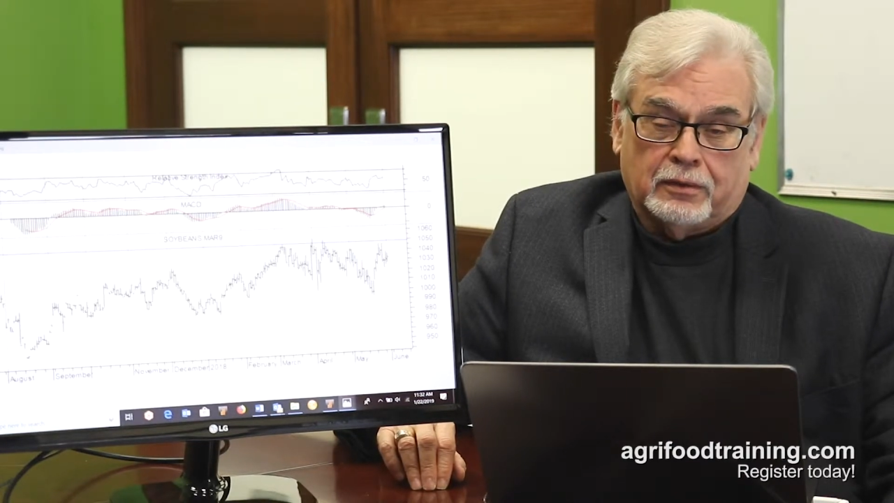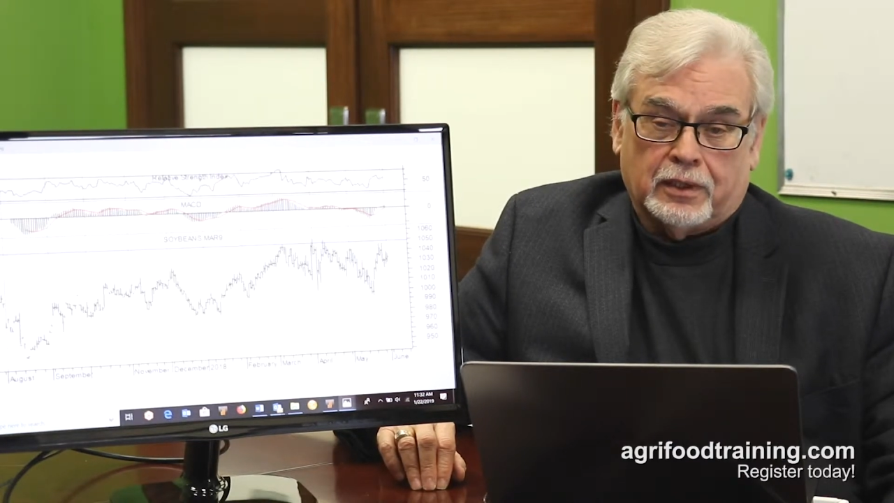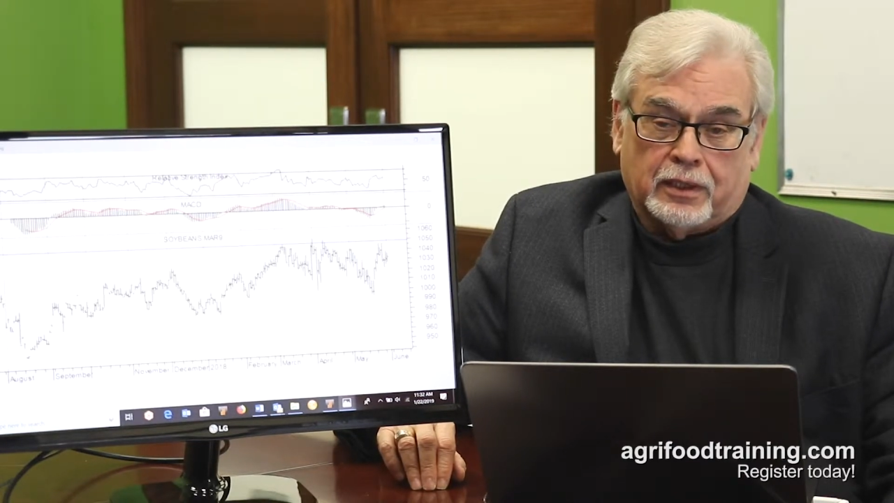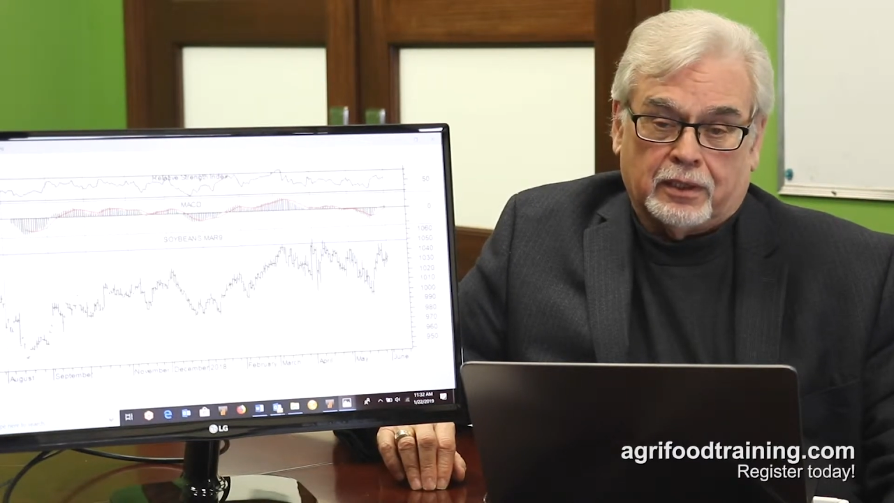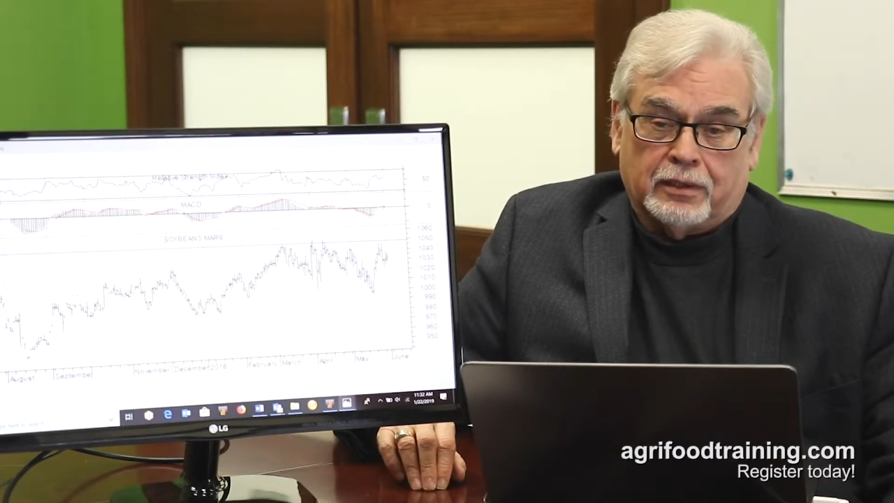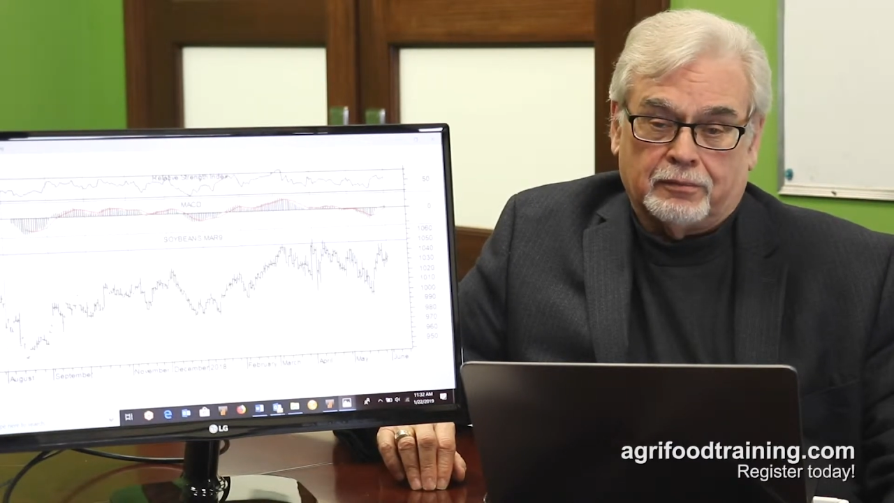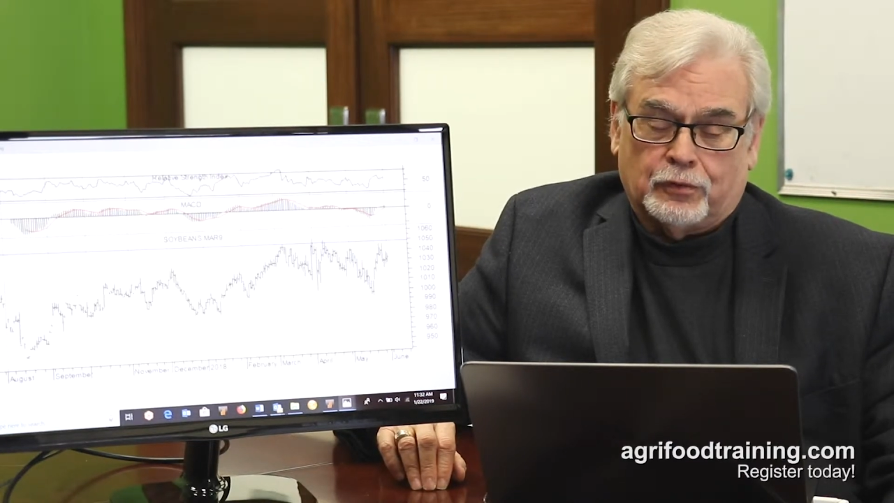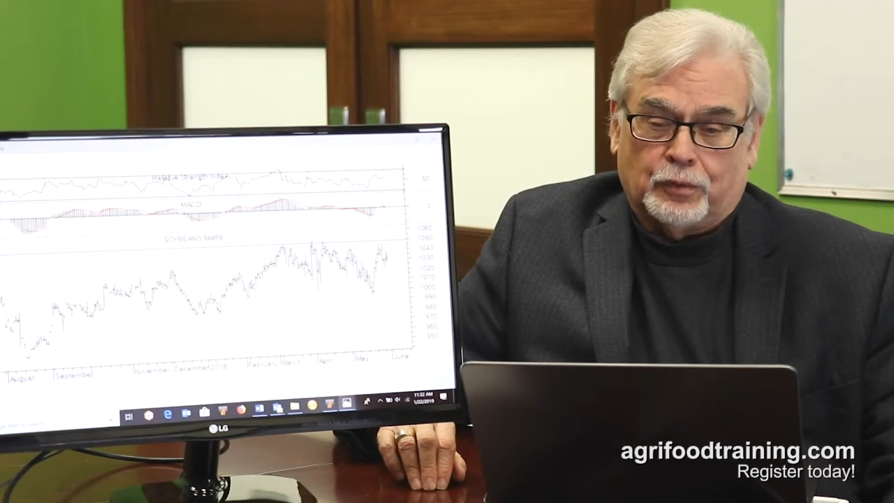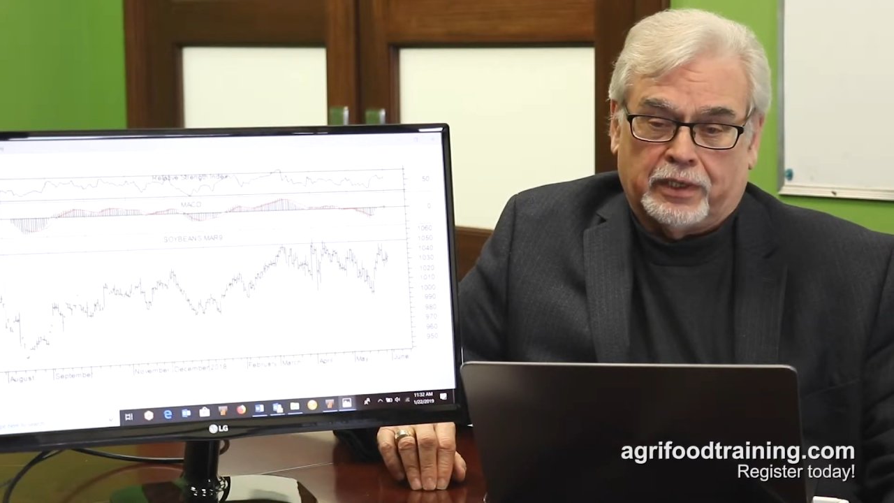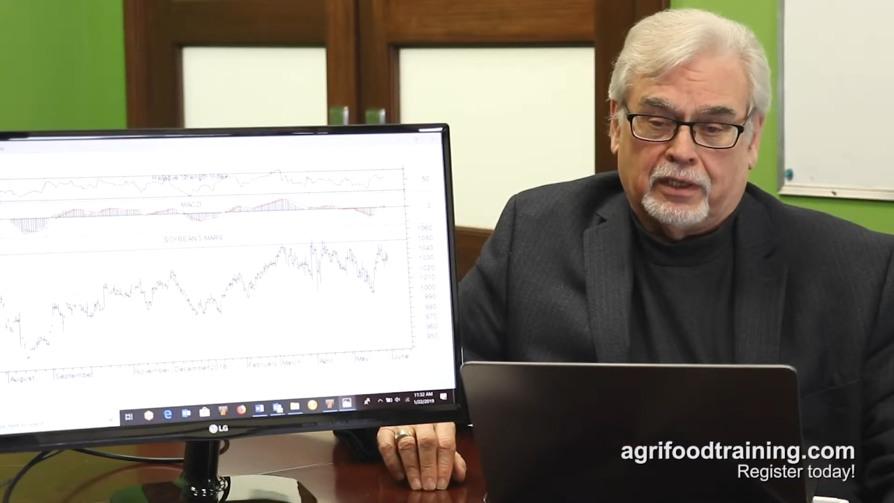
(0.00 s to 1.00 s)

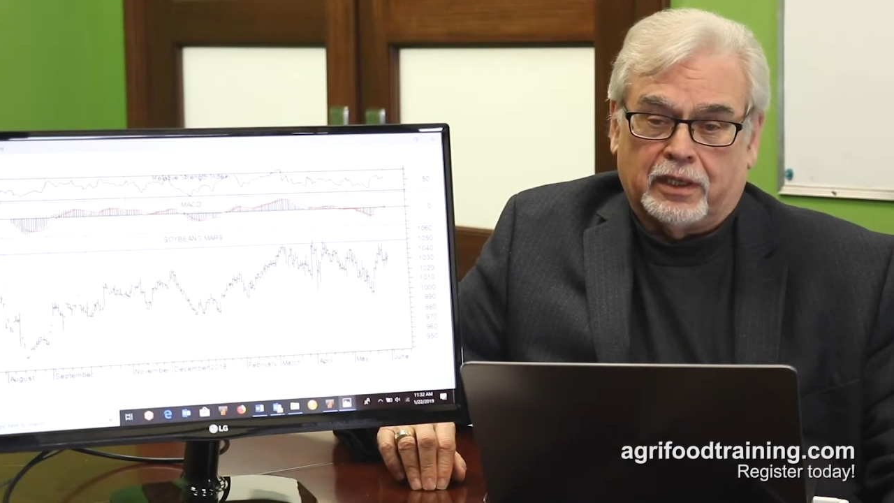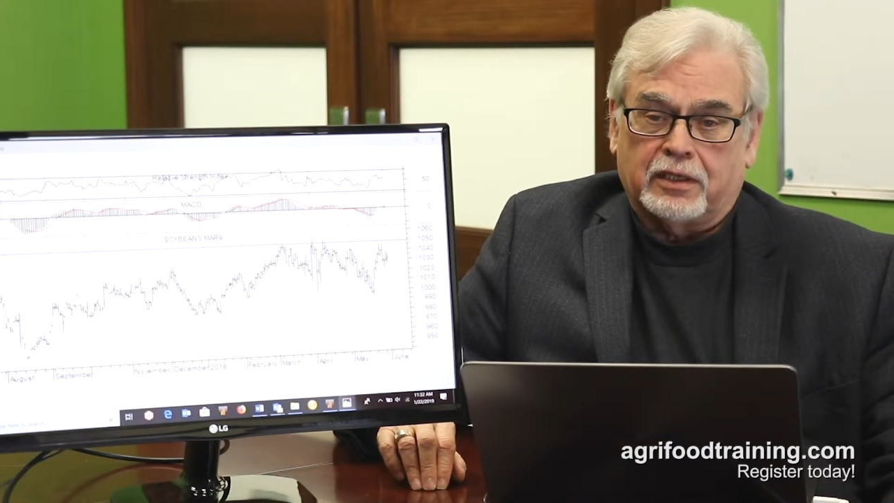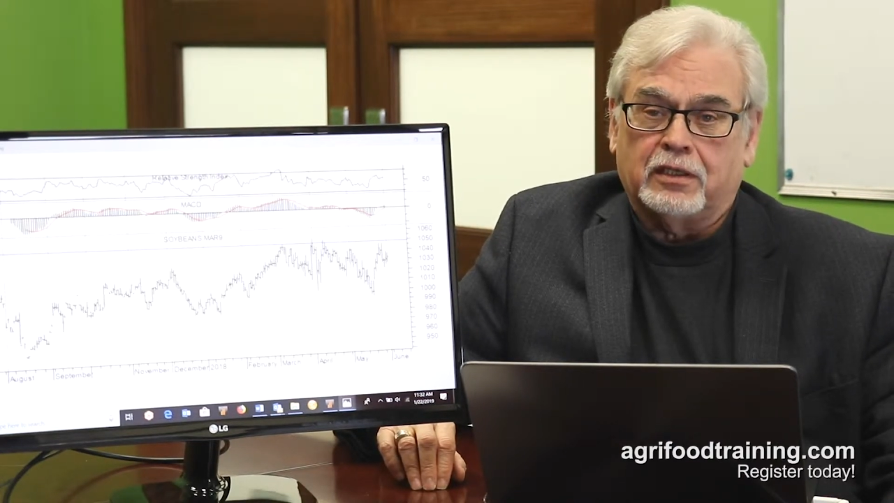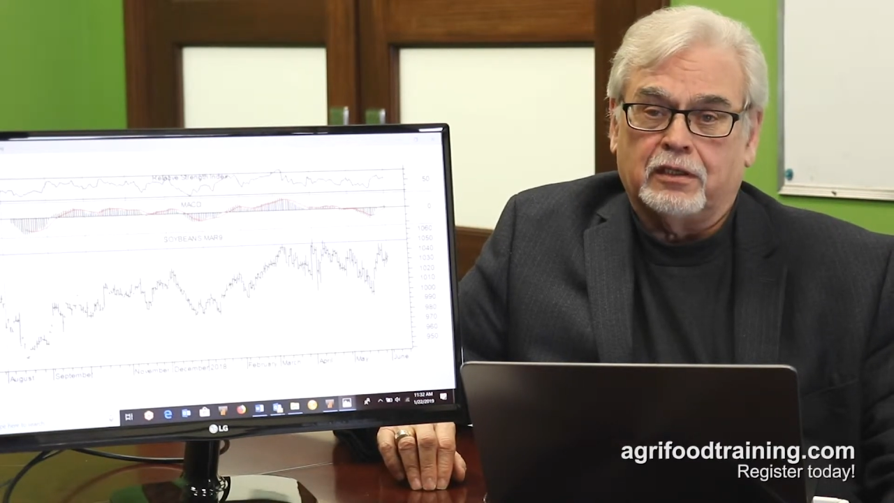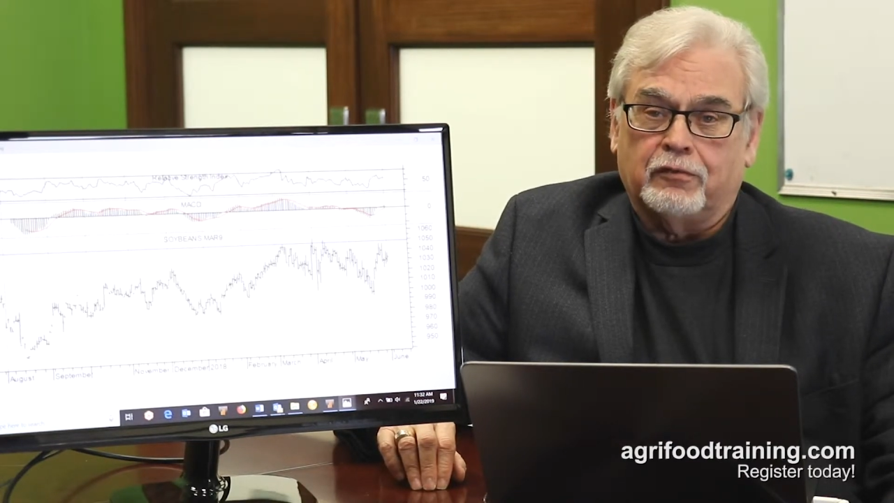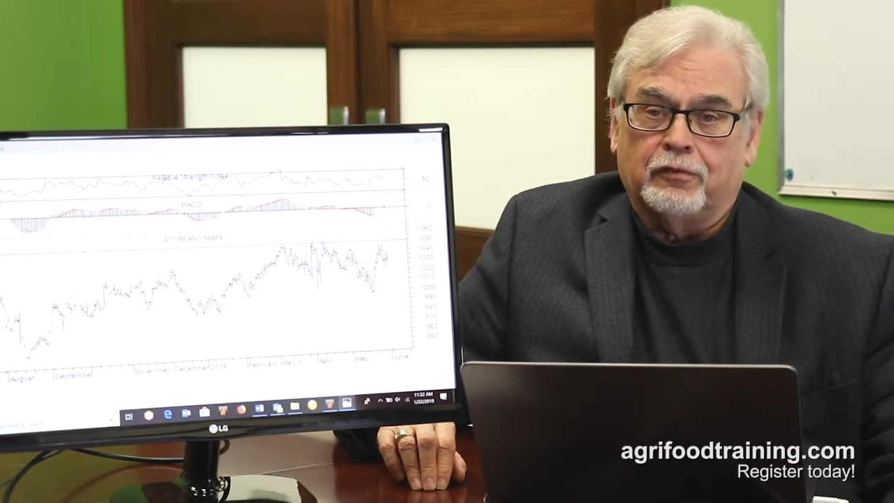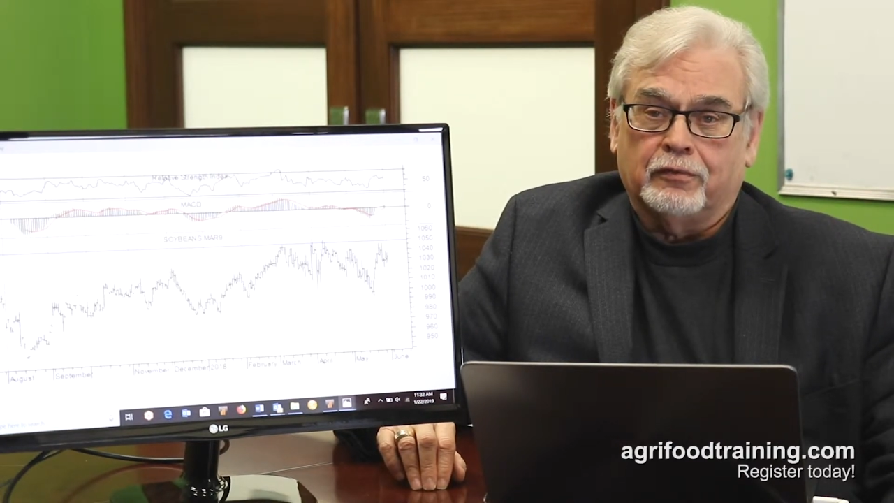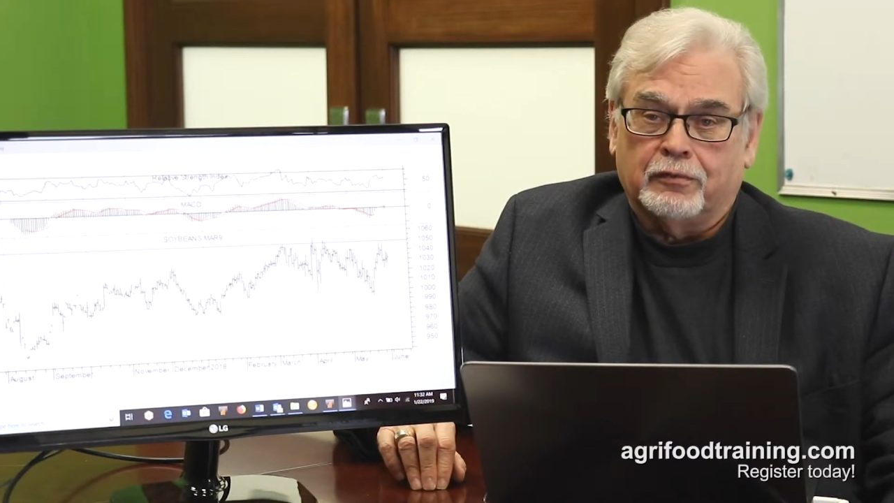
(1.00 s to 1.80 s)
2019